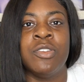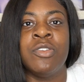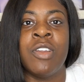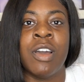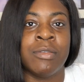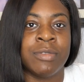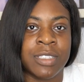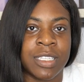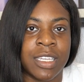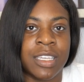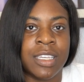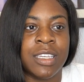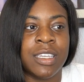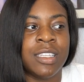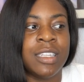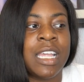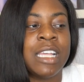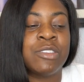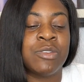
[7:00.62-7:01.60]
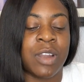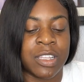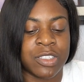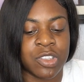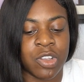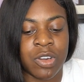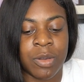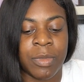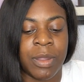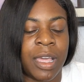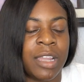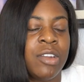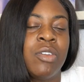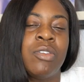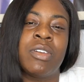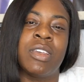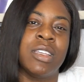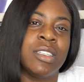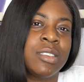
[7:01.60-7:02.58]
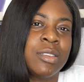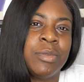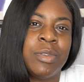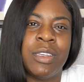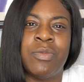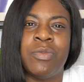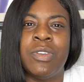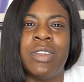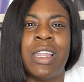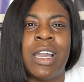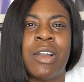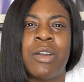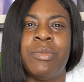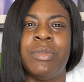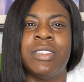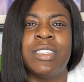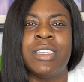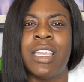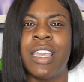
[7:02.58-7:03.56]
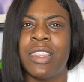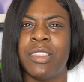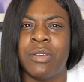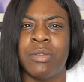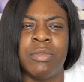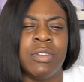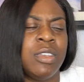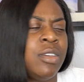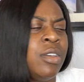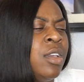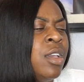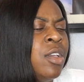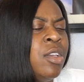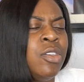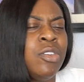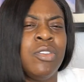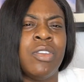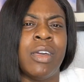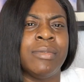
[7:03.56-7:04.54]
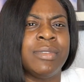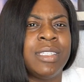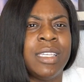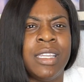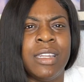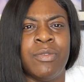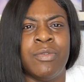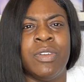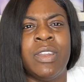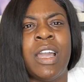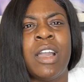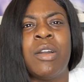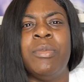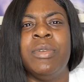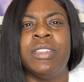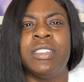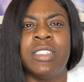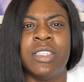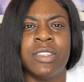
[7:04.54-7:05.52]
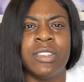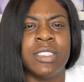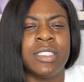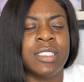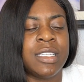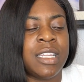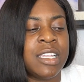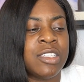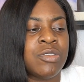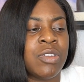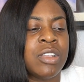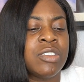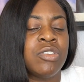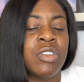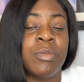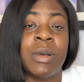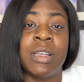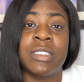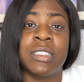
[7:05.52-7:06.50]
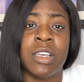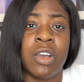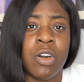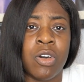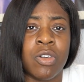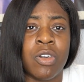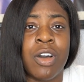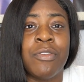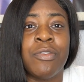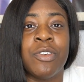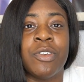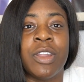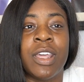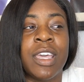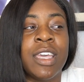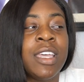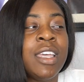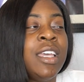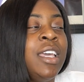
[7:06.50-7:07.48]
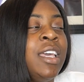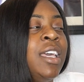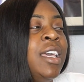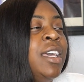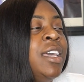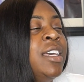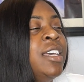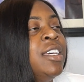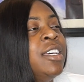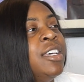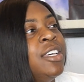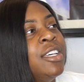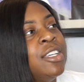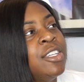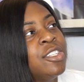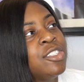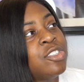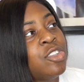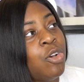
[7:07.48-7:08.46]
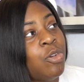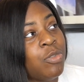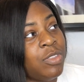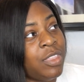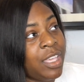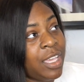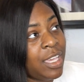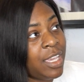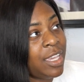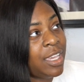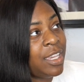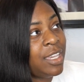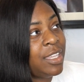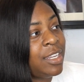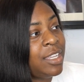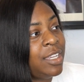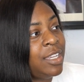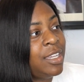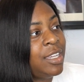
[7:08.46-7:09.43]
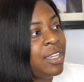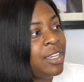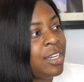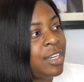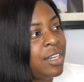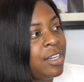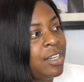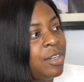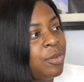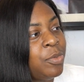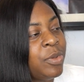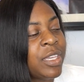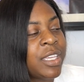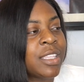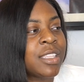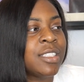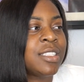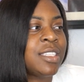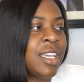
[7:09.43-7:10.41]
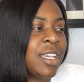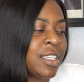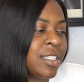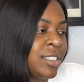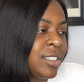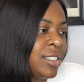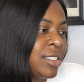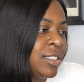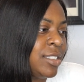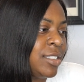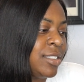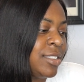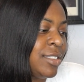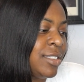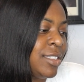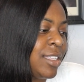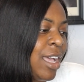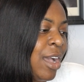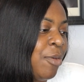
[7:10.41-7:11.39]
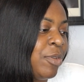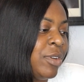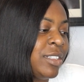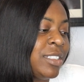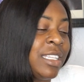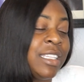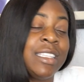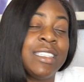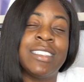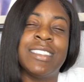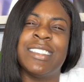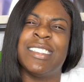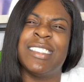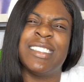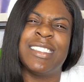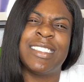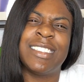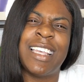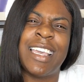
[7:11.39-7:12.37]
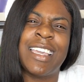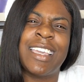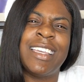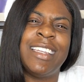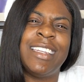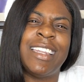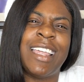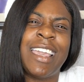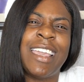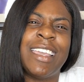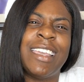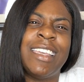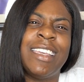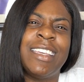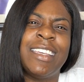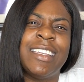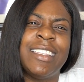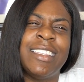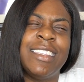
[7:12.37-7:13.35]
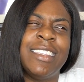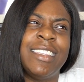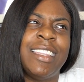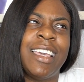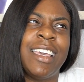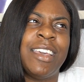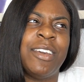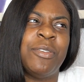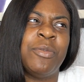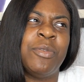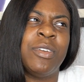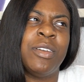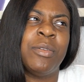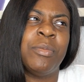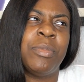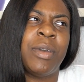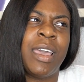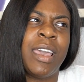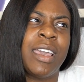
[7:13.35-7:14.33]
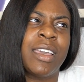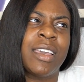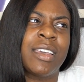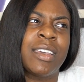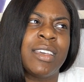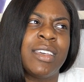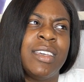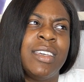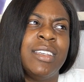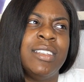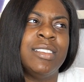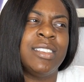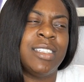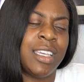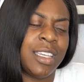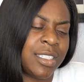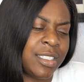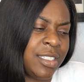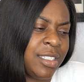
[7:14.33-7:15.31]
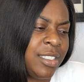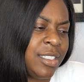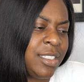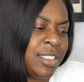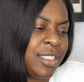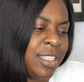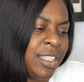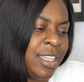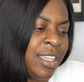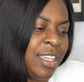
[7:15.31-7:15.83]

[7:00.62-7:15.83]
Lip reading: You know what I'm saying? That's what I told him. Like, don't kiss me if we're not going to be together. You know what I'm saying? If we're not going to be serious. And that's why I told him. I said, hold off on that. So then we get to Texas. I want to say this is the second day that we're back in Texas.